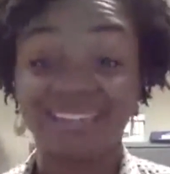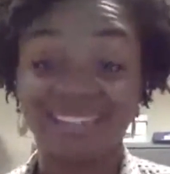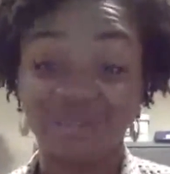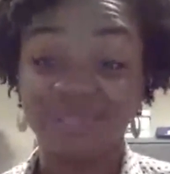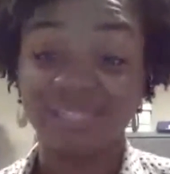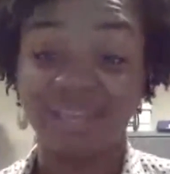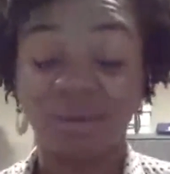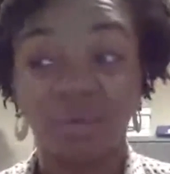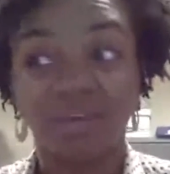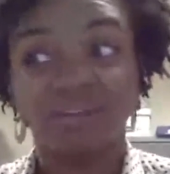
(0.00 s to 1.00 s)
So it's
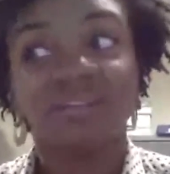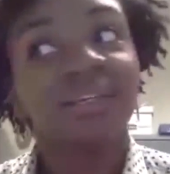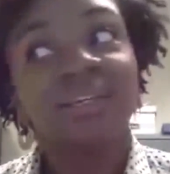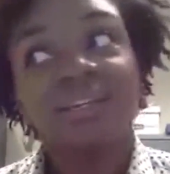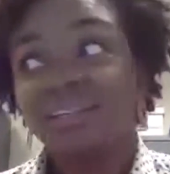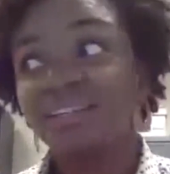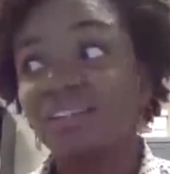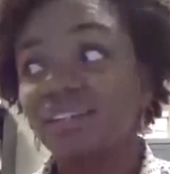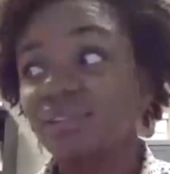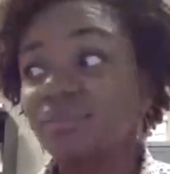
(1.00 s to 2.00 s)
well,
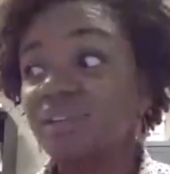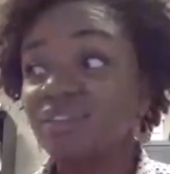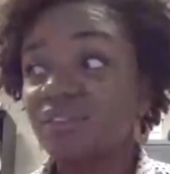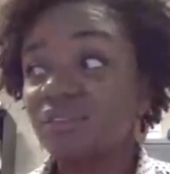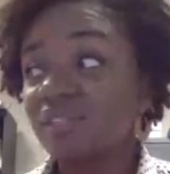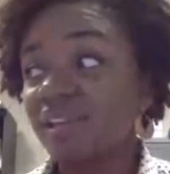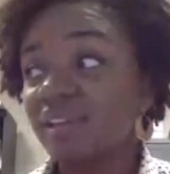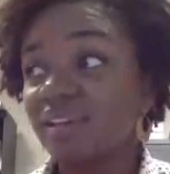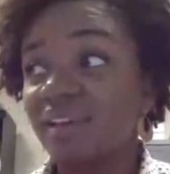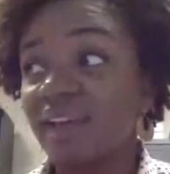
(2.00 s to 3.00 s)
if you
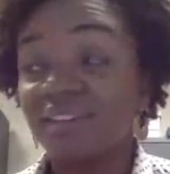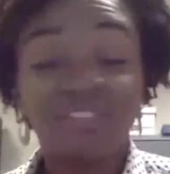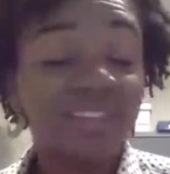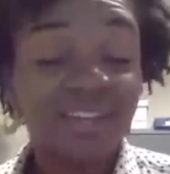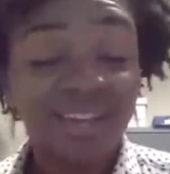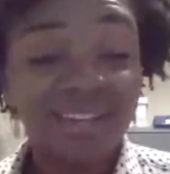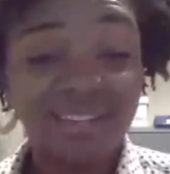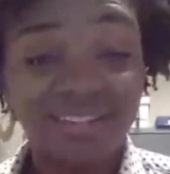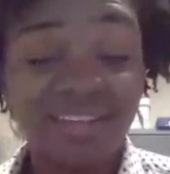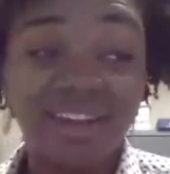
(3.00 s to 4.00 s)
say, I felt like I didn't
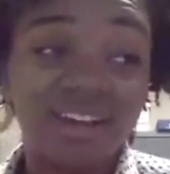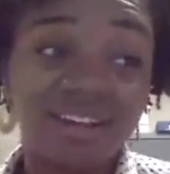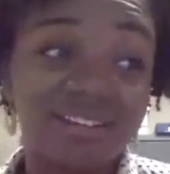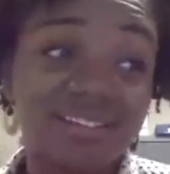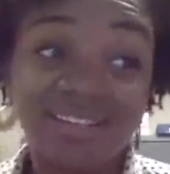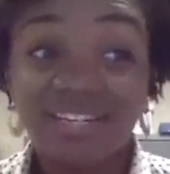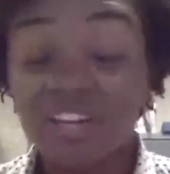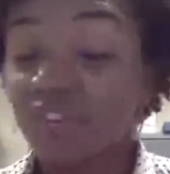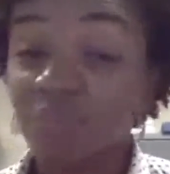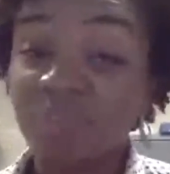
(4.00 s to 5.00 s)
care because I didn't hear
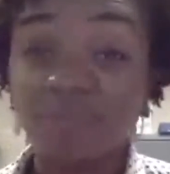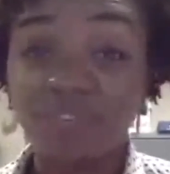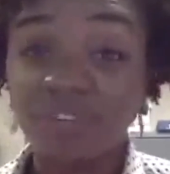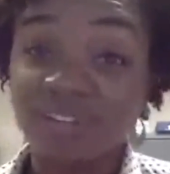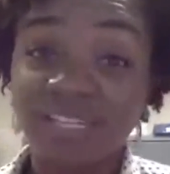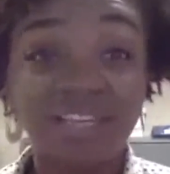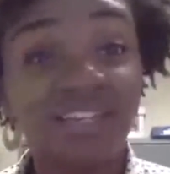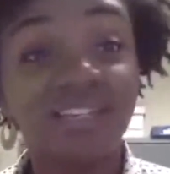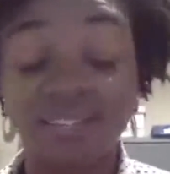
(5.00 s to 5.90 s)
from them for 10 years,